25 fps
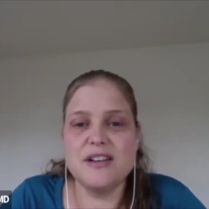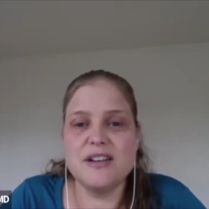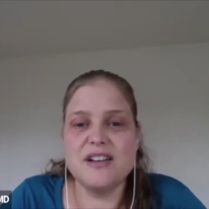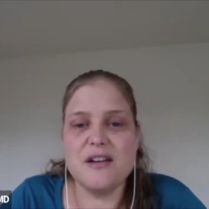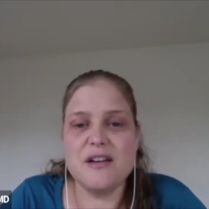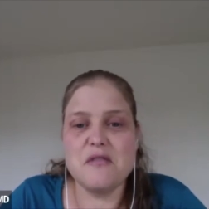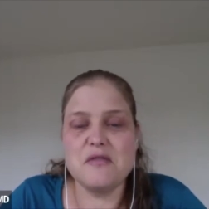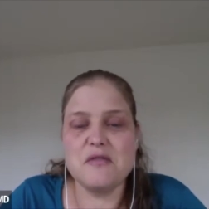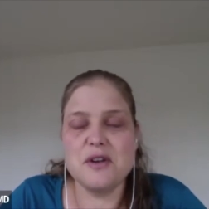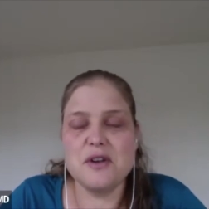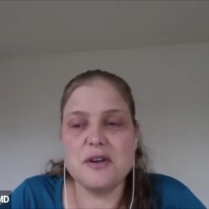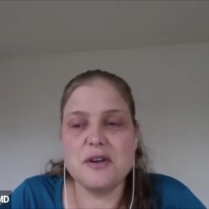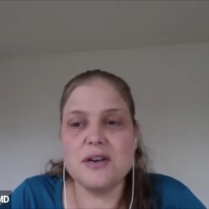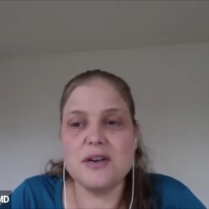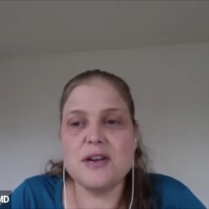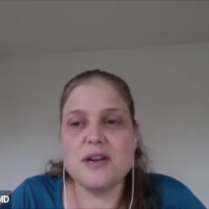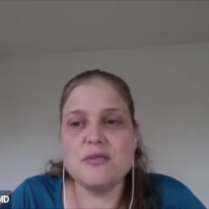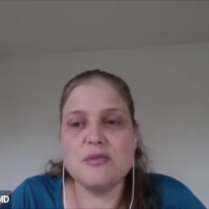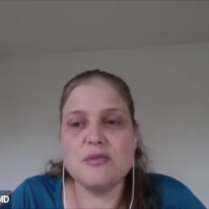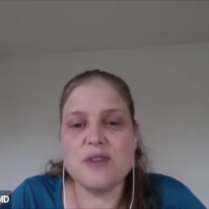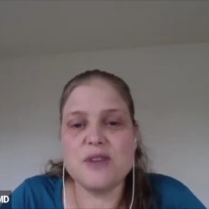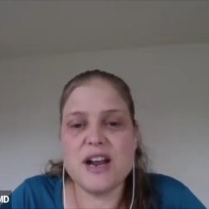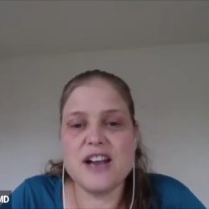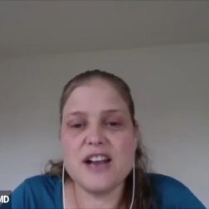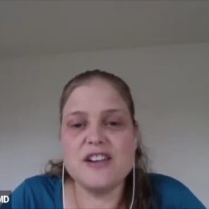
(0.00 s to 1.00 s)
a very
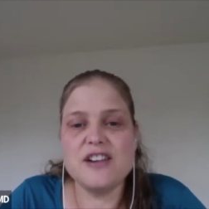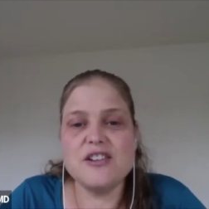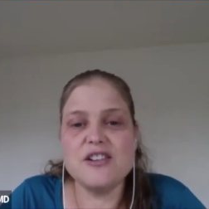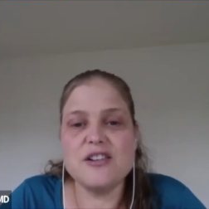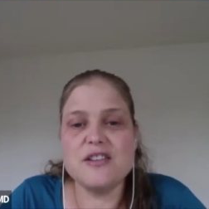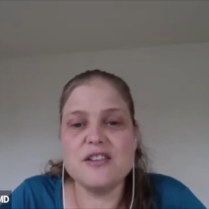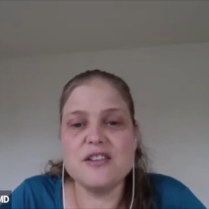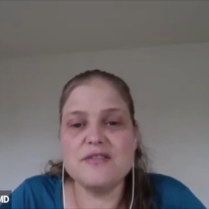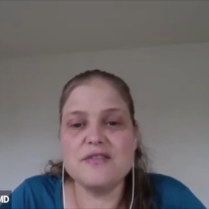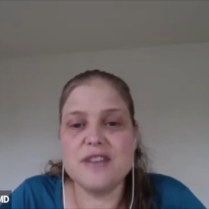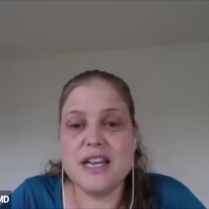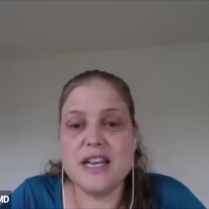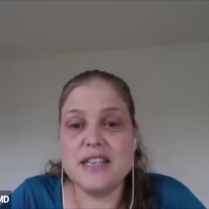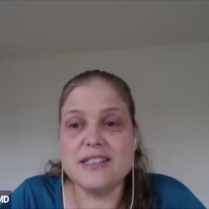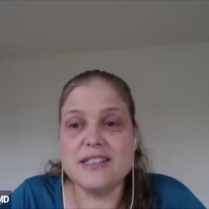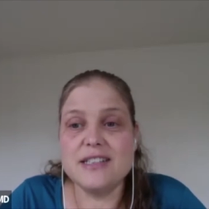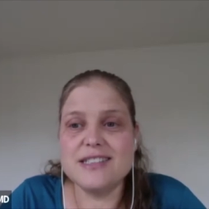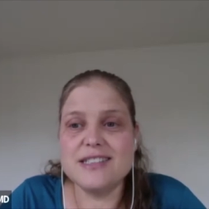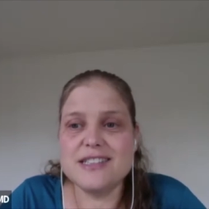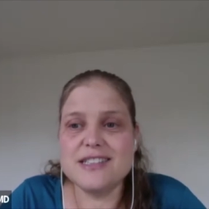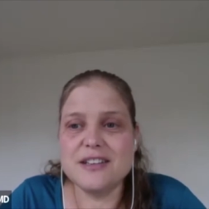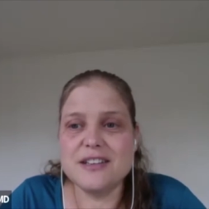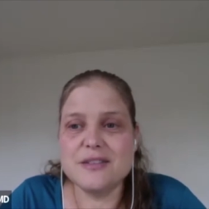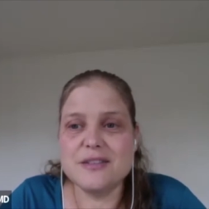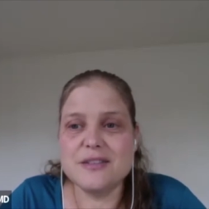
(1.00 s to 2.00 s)
rare event
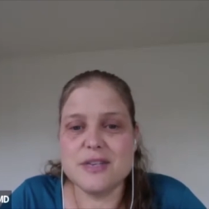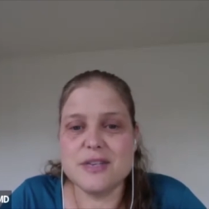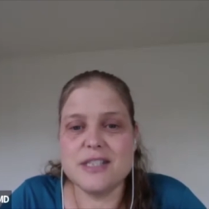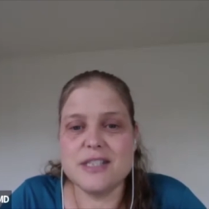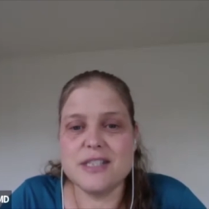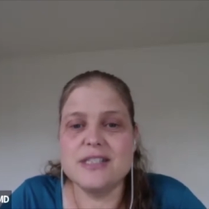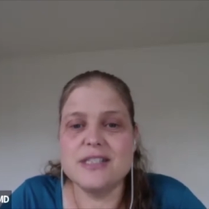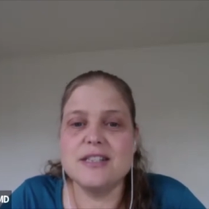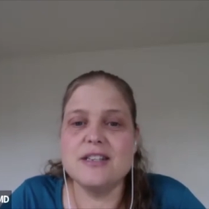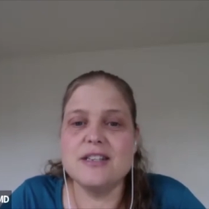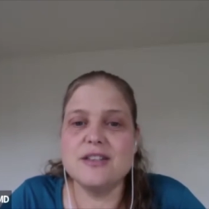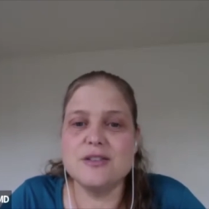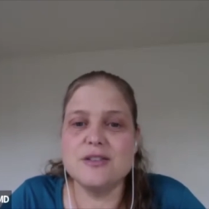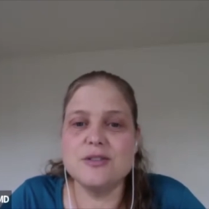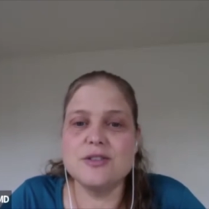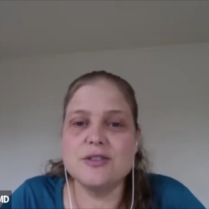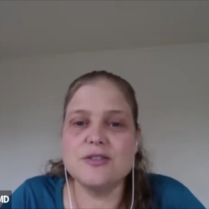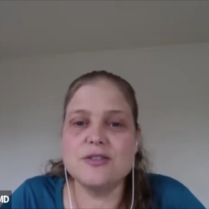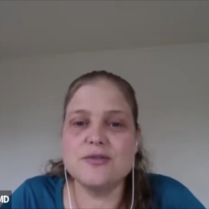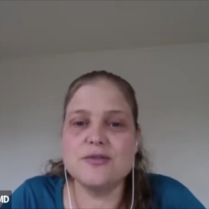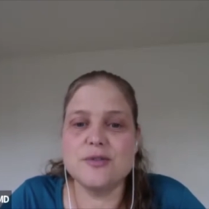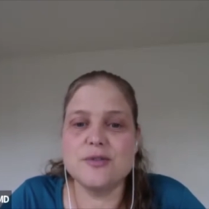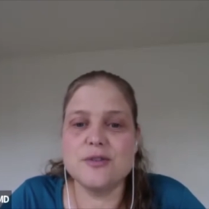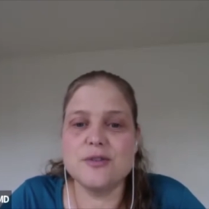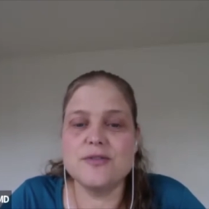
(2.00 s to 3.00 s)
in recent years
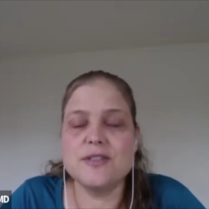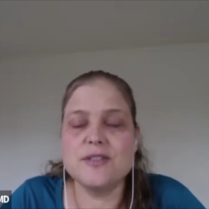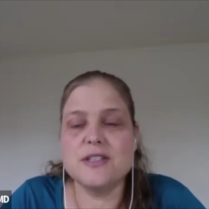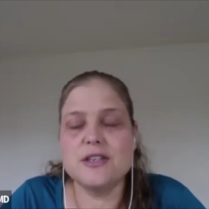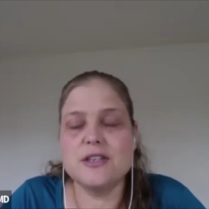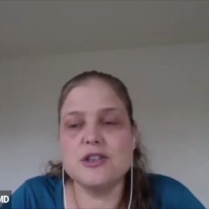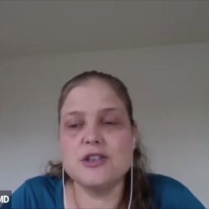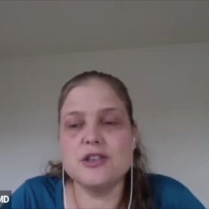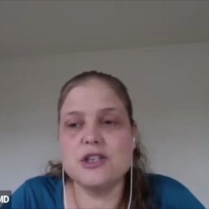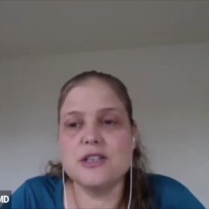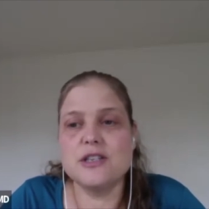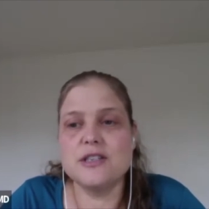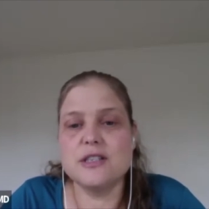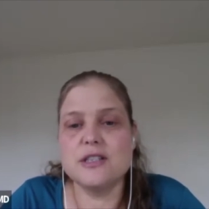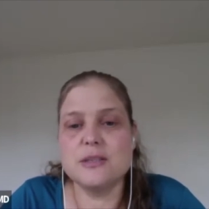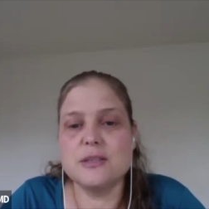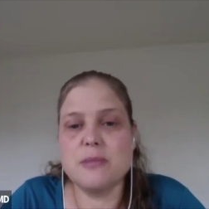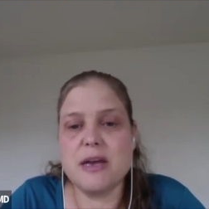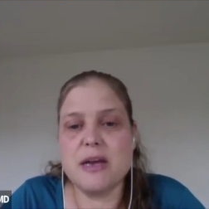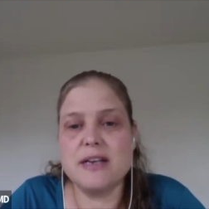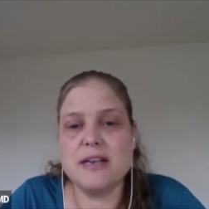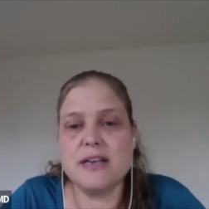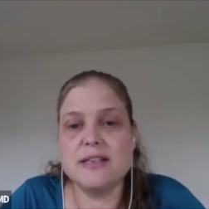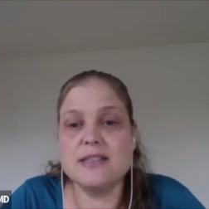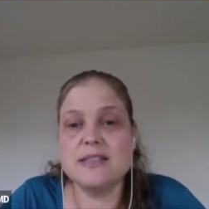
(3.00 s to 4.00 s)
for a physician to
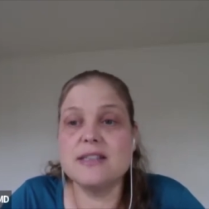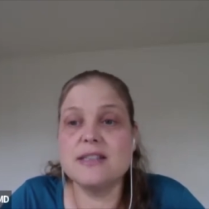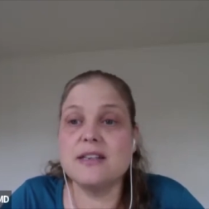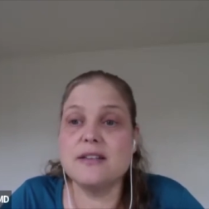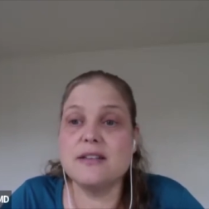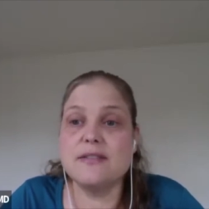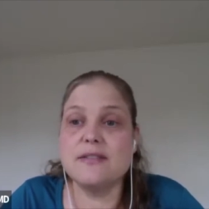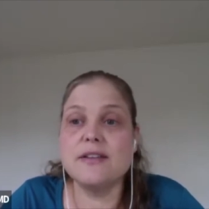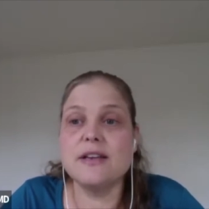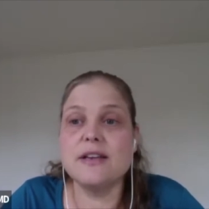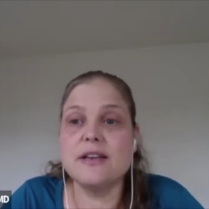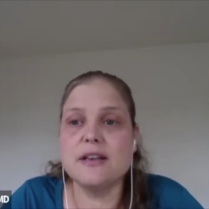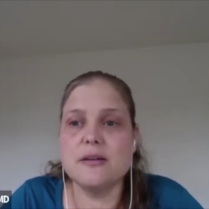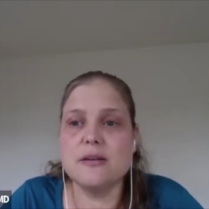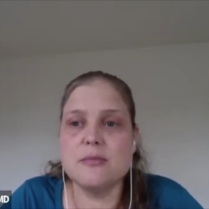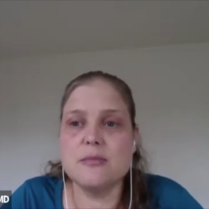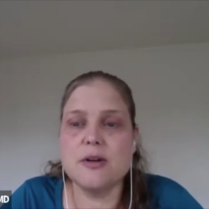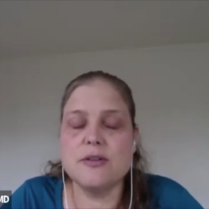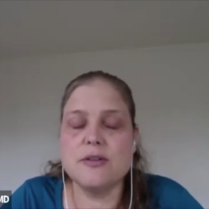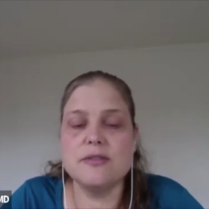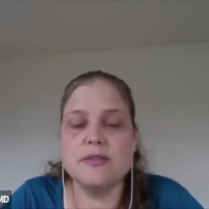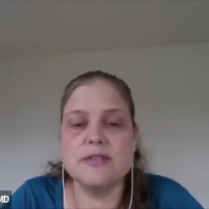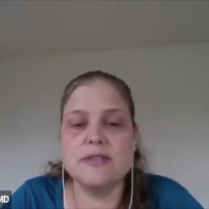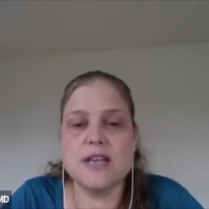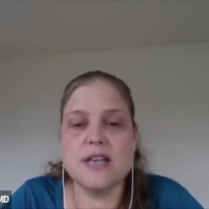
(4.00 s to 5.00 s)
spend a significant amount
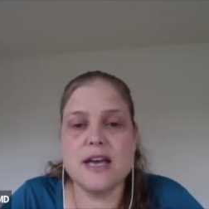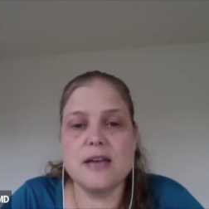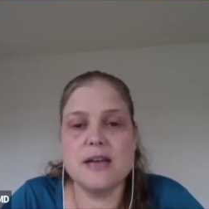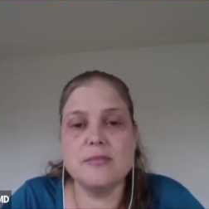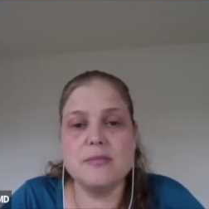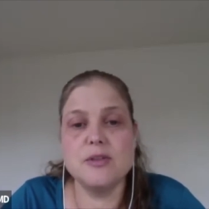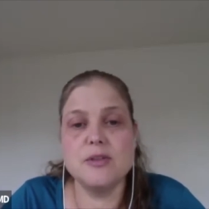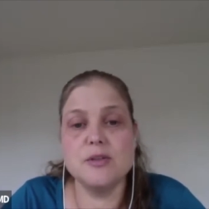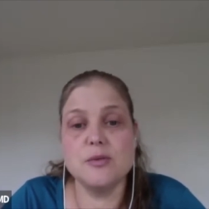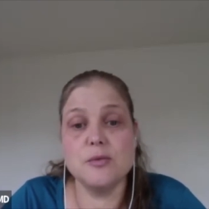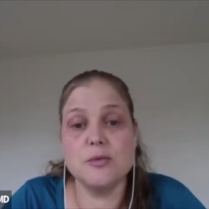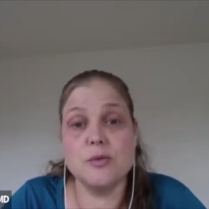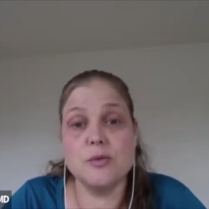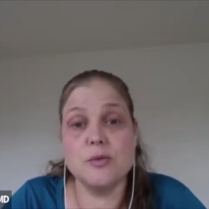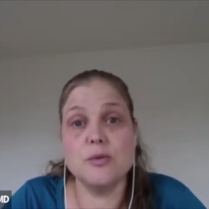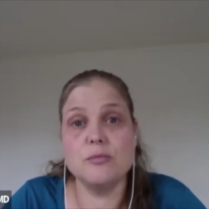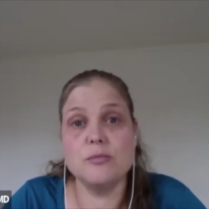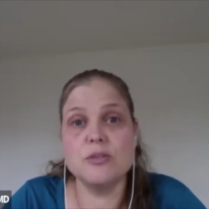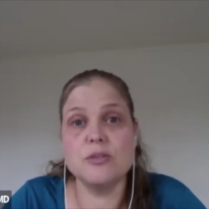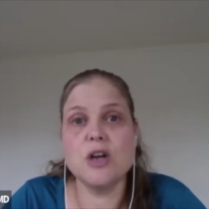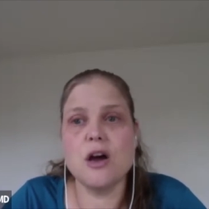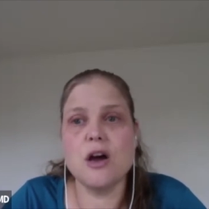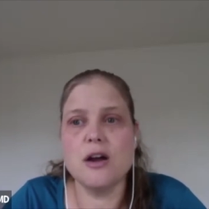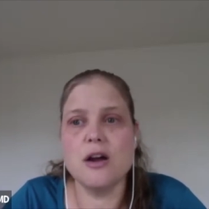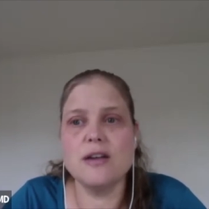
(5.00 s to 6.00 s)
of time in the room
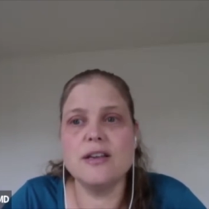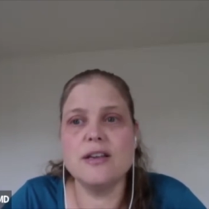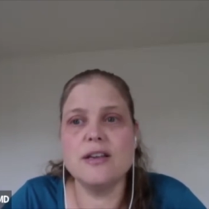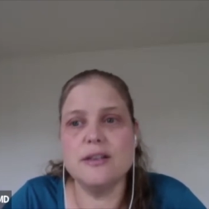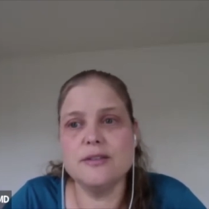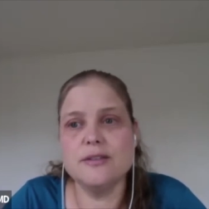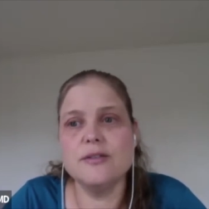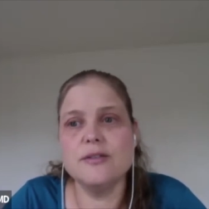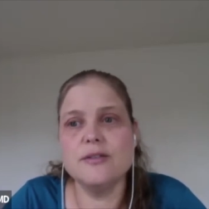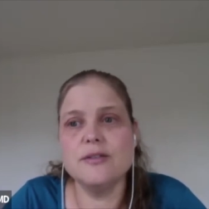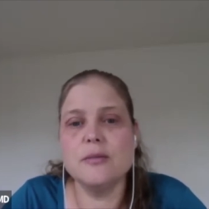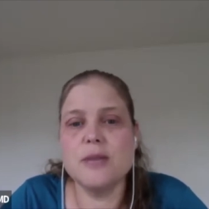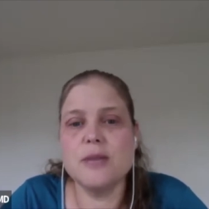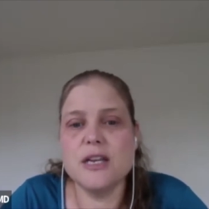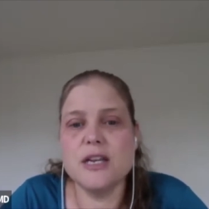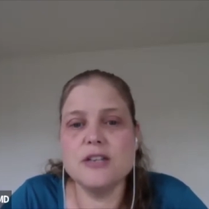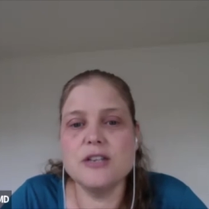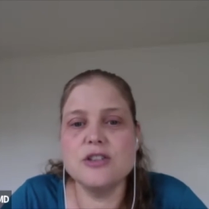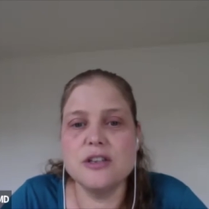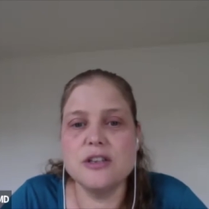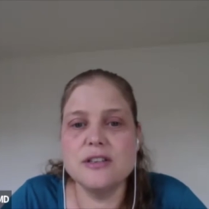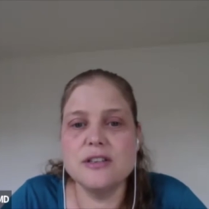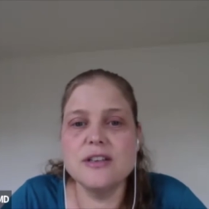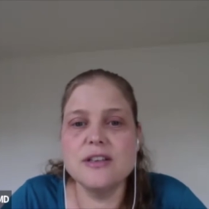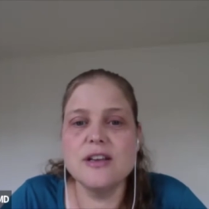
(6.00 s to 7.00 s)
talking to a
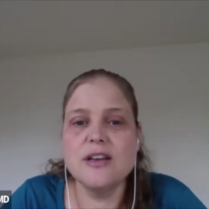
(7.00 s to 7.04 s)
patient